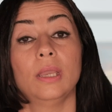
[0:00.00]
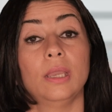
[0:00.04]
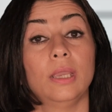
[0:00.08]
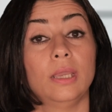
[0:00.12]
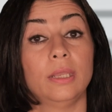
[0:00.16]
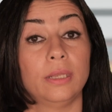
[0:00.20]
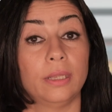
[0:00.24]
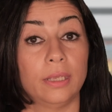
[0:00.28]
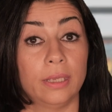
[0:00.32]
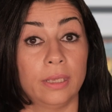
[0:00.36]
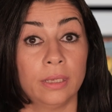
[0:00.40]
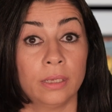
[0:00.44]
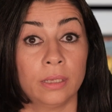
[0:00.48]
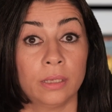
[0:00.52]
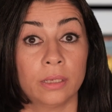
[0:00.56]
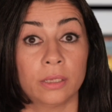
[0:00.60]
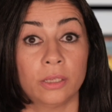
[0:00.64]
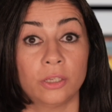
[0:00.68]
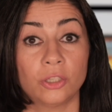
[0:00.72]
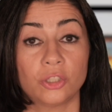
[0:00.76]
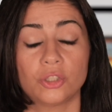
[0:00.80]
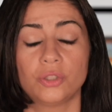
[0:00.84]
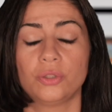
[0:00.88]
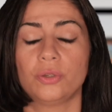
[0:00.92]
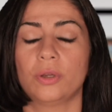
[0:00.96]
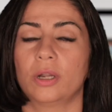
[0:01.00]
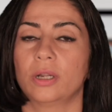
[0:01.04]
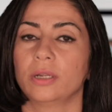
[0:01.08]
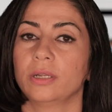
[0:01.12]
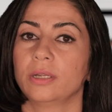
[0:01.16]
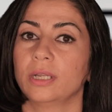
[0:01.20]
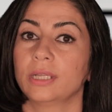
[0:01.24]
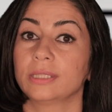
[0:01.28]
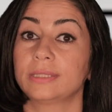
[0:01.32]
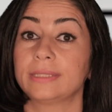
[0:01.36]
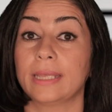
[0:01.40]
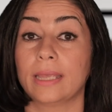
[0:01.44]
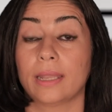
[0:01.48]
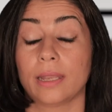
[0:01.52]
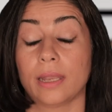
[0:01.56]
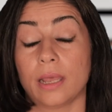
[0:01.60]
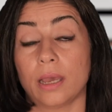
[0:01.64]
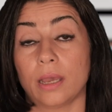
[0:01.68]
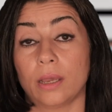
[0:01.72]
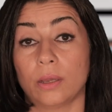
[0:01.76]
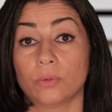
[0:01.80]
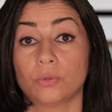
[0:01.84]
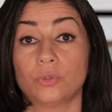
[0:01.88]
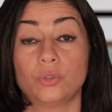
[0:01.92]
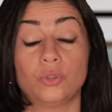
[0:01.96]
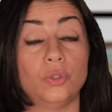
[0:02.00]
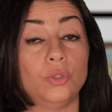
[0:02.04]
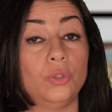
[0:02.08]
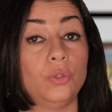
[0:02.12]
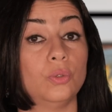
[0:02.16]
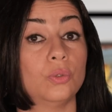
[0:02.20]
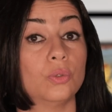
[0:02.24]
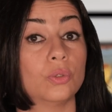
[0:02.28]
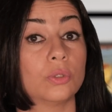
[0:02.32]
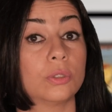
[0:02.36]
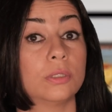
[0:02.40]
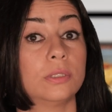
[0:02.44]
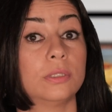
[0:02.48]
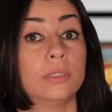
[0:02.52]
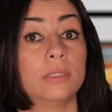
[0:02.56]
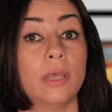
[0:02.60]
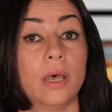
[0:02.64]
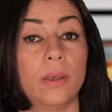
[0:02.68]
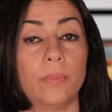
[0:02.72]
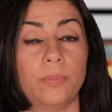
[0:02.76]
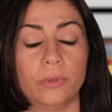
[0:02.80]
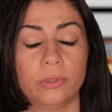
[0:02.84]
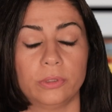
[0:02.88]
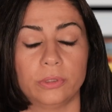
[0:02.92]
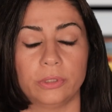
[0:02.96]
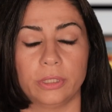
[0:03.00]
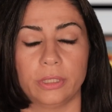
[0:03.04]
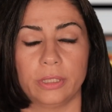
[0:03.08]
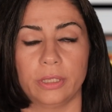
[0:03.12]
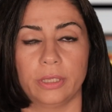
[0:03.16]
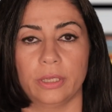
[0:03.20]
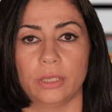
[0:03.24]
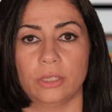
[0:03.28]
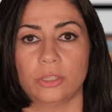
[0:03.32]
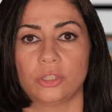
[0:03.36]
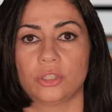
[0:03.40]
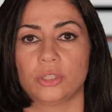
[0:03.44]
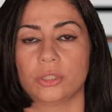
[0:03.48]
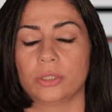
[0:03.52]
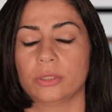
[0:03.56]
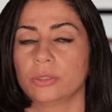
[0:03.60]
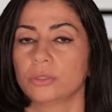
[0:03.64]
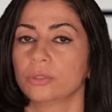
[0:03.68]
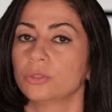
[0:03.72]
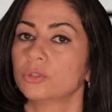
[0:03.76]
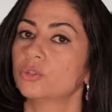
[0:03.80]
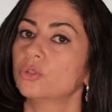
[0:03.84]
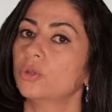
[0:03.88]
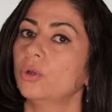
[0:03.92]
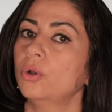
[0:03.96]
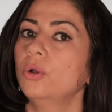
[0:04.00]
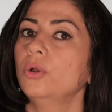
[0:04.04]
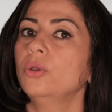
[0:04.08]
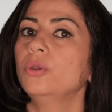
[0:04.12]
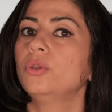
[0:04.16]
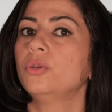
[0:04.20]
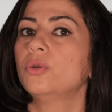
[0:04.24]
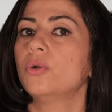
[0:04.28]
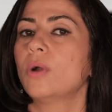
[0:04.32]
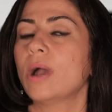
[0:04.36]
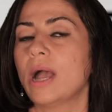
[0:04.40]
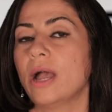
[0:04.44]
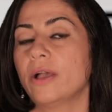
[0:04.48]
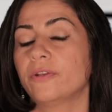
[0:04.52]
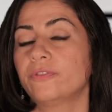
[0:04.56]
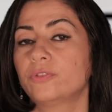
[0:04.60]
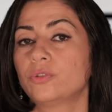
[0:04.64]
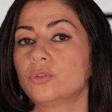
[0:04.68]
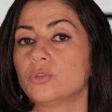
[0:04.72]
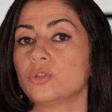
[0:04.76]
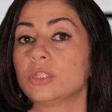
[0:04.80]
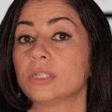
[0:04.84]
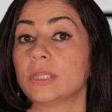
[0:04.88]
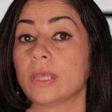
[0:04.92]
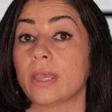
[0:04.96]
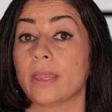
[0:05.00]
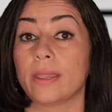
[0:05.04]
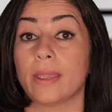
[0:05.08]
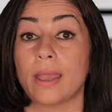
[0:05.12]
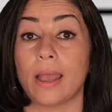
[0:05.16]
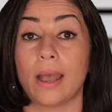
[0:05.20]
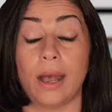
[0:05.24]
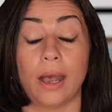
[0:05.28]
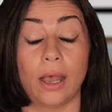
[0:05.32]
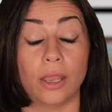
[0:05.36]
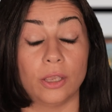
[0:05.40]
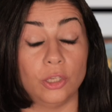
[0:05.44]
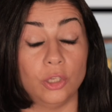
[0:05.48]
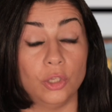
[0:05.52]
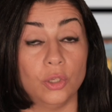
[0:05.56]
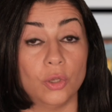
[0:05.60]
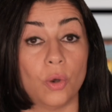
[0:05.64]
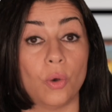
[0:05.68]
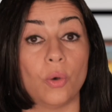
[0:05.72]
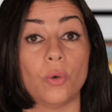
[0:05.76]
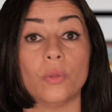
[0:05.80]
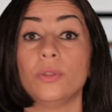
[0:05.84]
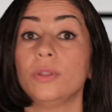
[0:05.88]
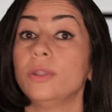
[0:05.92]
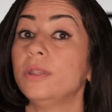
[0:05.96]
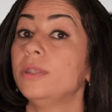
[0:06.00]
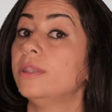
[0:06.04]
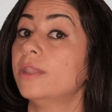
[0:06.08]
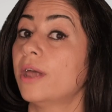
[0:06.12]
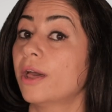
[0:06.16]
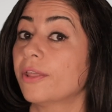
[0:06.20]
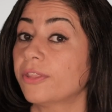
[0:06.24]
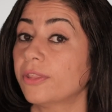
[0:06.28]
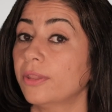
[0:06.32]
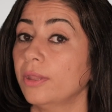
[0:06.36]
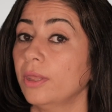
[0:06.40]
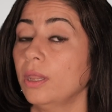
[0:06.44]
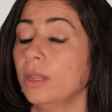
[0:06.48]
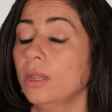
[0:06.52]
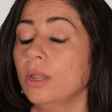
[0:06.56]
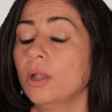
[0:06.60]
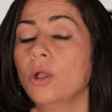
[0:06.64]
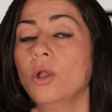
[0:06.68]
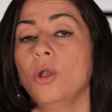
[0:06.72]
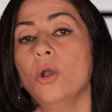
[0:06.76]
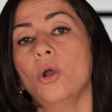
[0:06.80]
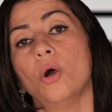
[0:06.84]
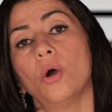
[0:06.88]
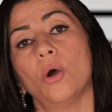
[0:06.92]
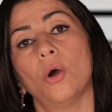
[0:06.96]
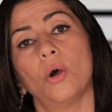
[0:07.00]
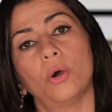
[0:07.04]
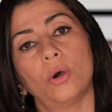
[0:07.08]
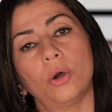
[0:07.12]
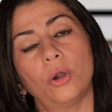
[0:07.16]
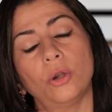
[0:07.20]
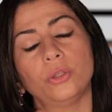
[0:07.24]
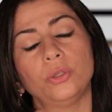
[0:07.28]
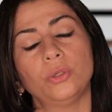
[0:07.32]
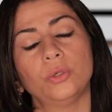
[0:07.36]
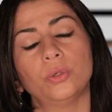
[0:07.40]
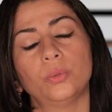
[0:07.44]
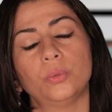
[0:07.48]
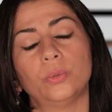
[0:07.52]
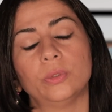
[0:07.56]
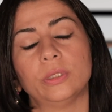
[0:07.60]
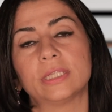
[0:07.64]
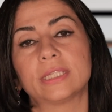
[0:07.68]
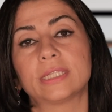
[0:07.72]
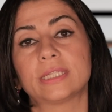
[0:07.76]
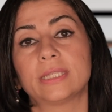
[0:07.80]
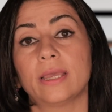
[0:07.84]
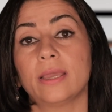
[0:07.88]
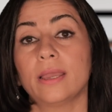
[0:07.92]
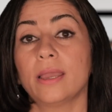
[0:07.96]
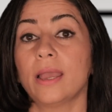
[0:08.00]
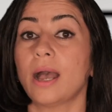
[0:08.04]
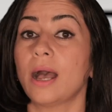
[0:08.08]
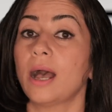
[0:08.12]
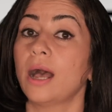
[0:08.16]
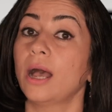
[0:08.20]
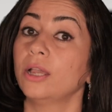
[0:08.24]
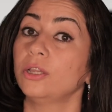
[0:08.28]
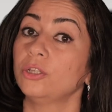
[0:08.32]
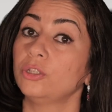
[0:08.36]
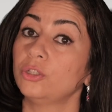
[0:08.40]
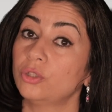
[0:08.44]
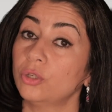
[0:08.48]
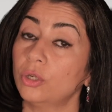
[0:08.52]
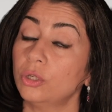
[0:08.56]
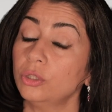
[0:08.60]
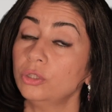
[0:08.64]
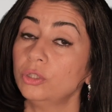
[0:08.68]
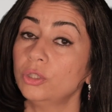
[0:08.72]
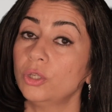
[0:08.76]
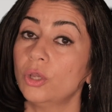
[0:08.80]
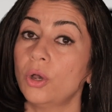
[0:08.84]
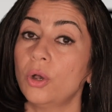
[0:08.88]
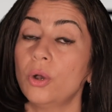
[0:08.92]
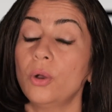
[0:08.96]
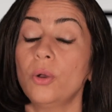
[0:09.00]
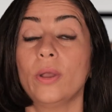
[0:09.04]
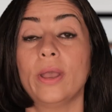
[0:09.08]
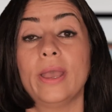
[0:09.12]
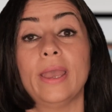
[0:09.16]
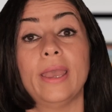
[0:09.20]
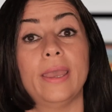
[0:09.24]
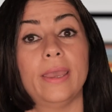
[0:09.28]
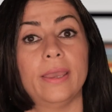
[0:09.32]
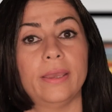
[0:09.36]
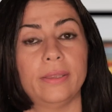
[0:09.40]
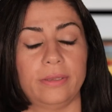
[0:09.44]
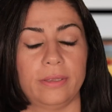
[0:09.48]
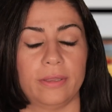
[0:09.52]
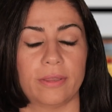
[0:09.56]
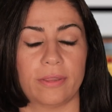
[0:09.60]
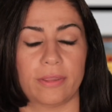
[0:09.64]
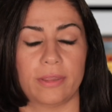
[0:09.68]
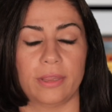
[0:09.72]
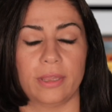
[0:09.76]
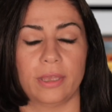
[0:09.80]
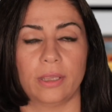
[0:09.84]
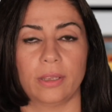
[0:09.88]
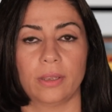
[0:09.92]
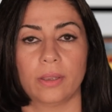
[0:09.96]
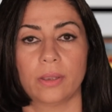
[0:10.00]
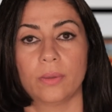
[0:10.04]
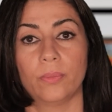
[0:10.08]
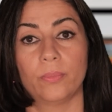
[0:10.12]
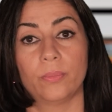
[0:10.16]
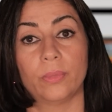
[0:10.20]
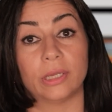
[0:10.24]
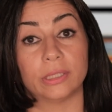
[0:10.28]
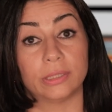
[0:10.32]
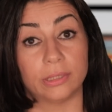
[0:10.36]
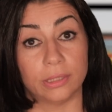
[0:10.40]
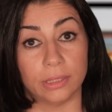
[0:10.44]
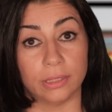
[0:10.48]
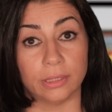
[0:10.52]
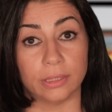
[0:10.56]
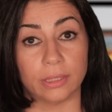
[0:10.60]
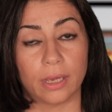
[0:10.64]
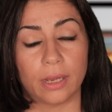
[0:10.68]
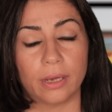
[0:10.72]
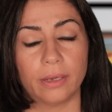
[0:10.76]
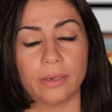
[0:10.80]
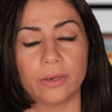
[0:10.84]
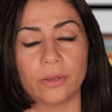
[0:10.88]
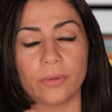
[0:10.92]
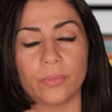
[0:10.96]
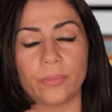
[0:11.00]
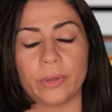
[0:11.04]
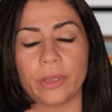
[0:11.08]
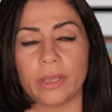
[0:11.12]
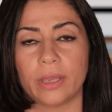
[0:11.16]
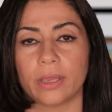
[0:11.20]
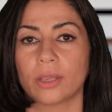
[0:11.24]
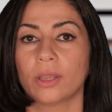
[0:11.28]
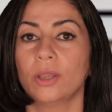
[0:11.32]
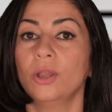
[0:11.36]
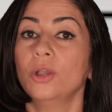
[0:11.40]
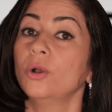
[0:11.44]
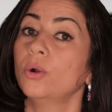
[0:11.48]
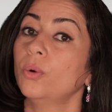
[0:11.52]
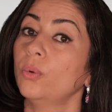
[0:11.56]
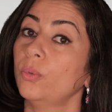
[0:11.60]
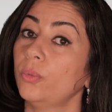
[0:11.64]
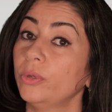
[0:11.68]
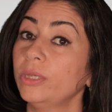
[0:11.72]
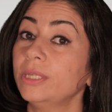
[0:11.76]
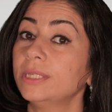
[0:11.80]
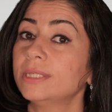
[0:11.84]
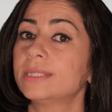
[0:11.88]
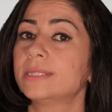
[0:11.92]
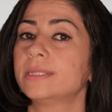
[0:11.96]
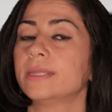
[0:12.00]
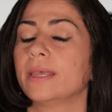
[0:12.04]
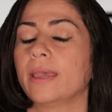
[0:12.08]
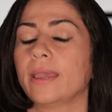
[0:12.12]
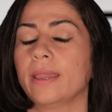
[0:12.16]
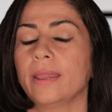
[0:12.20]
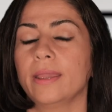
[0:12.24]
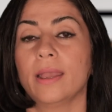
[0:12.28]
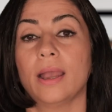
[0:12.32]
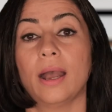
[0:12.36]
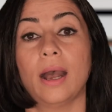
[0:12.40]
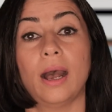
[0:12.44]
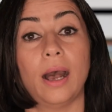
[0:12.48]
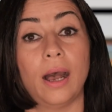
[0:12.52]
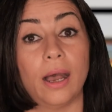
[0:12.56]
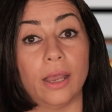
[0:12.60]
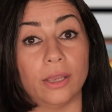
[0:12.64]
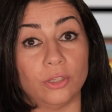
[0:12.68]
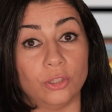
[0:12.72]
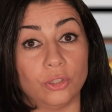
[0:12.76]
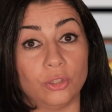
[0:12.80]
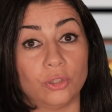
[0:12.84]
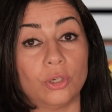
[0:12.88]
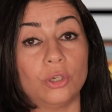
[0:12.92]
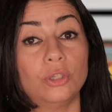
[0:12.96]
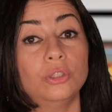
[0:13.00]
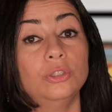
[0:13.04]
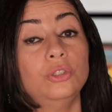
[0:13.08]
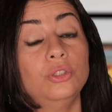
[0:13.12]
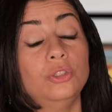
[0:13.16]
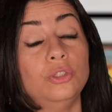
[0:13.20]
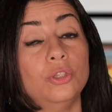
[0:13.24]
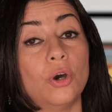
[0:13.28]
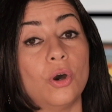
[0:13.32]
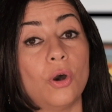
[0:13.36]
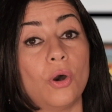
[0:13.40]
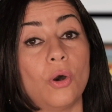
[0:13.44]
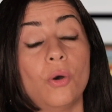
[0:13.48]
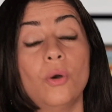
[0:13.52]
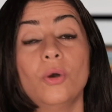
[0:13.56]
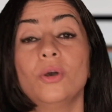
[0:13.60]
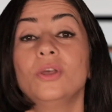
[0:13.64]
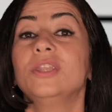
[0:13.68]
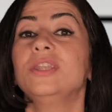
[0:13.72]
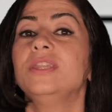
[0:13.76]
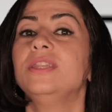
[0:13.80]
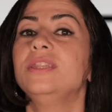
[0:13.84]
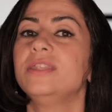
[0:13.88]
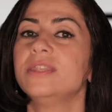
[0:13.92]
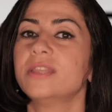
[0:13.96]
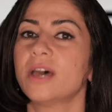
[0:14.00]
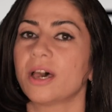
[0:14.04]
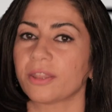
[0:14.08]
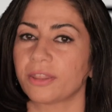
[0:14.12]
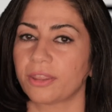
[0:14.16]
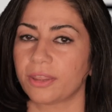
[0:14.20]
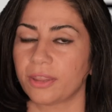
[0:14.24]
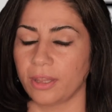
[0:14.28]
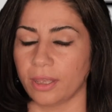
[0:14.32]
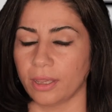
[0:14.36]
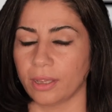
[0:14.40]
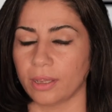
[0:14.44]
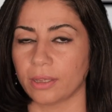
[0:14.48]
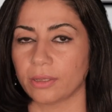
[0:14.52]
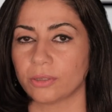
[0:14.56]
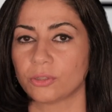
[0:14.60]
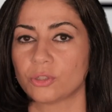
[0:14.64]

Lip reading: In English, you are not allowed to use double negation. So you have to say I know nothing, or you will say I don't know anything. But in Arabic, we say I don't know nothing.